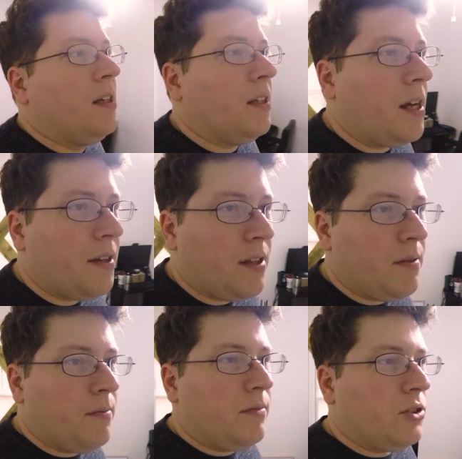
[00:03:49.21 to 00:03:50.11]
a lot of
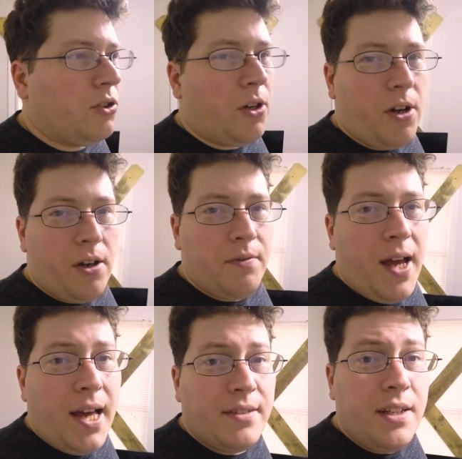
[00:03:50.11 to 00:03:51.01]
them start off
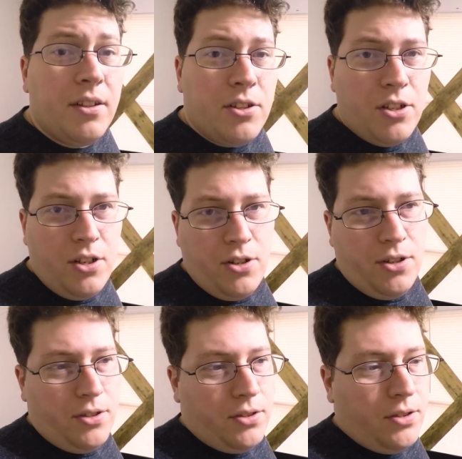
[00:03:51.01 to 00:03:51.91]
as English
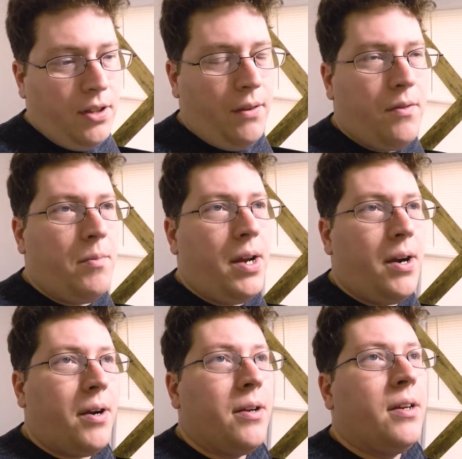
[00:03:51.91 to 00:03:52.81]
teachers, and then from
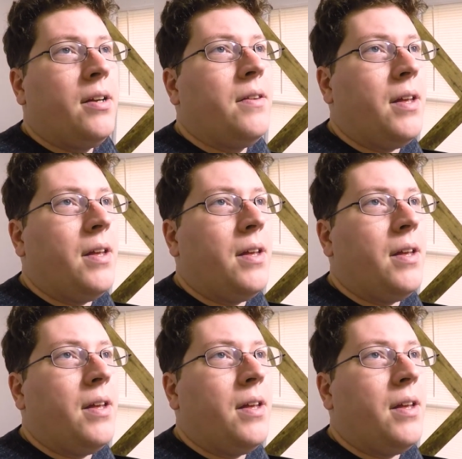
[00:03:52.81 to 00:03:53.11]
there,